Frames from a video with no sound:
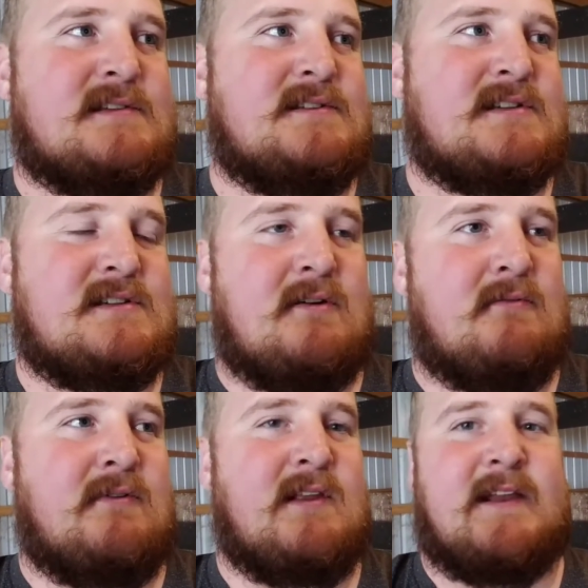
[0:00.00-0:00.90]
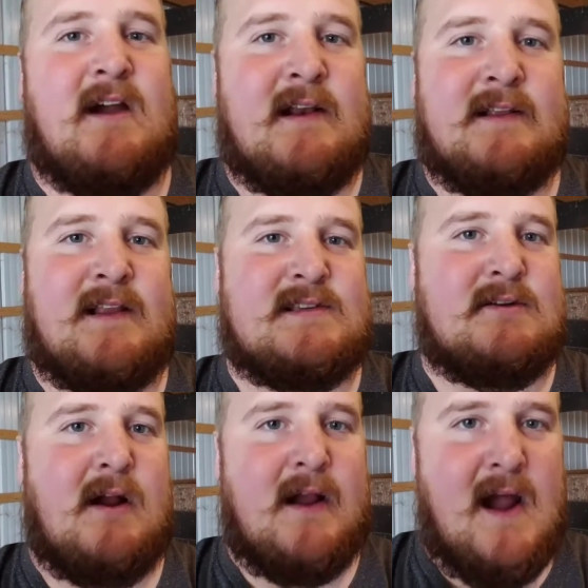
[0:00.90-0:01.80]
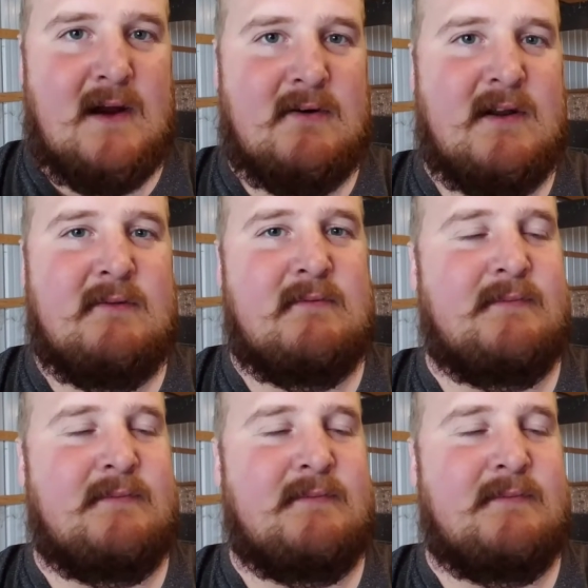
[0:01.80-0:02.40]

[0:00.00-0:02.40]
just don't really cut it unless you're on concrete.